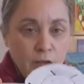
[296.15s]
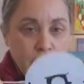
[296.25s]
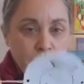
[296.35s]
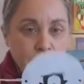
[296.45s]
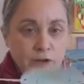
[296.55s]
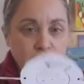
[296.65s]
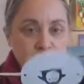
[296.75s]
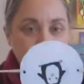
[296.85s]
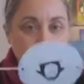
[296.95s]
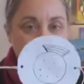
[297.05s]

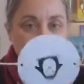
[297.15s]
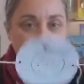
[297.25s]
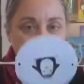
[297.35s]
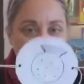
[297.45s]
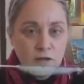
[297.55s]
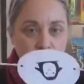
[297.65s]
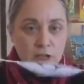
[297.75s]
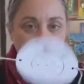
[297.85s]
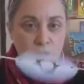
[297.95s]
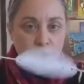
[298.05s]
hopefully, the snow globe and